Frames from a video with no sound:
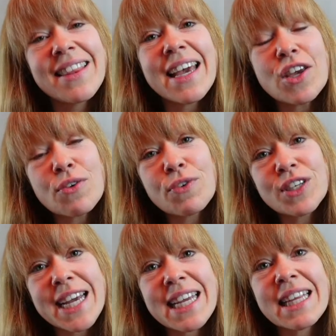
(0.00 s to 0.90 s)
Thank you for
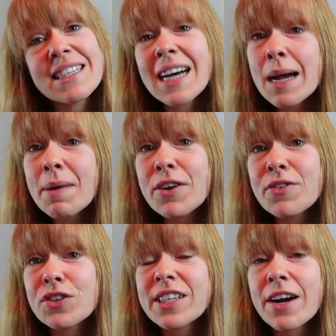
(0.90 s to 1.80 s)
taking the time out of
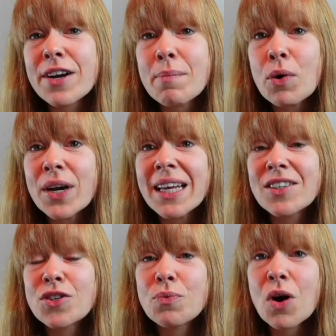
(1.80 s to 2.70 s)
your Saturday
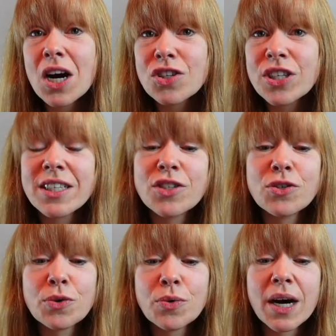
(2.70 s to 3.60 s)
morning to watch and
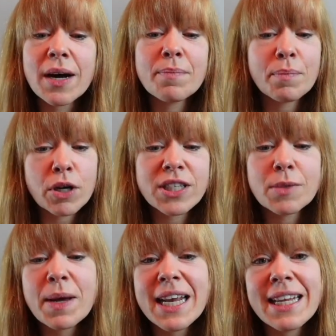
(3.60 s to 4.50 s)
to
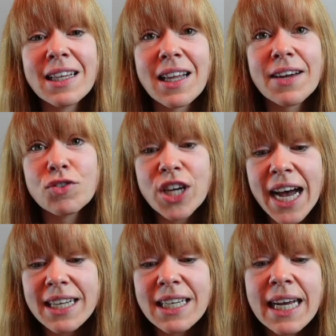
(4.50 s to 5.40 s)
participate in the live
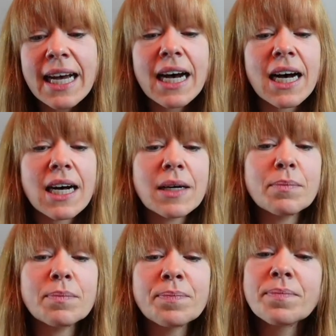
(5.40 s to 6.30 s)
chat. Oh,